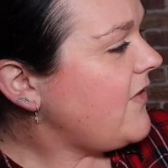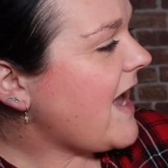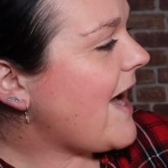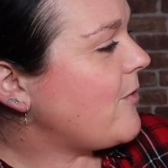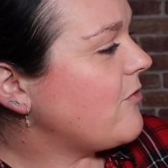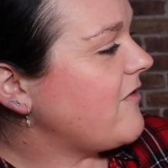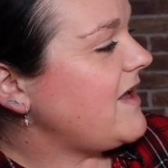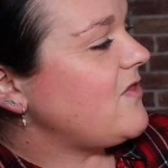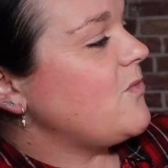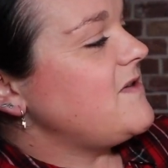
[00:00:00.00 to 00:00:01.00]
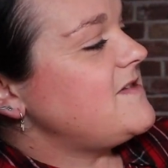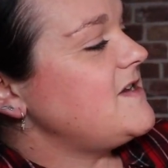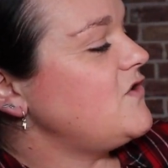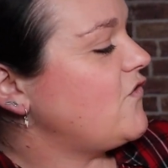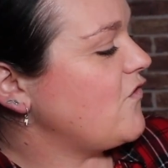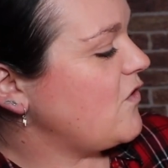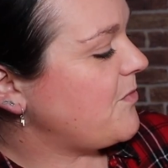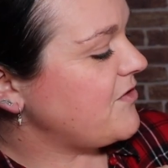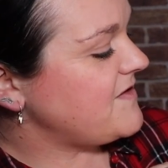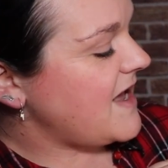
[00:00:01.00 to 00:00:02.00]
The owry, the wizarding trunk
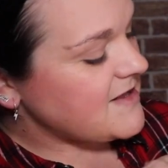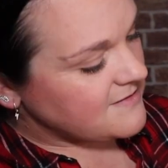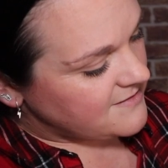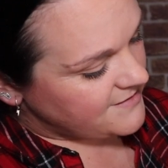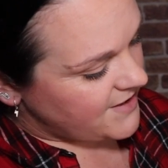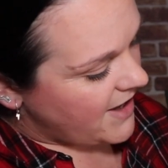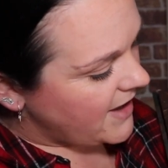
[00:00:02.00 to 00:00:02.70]
presents.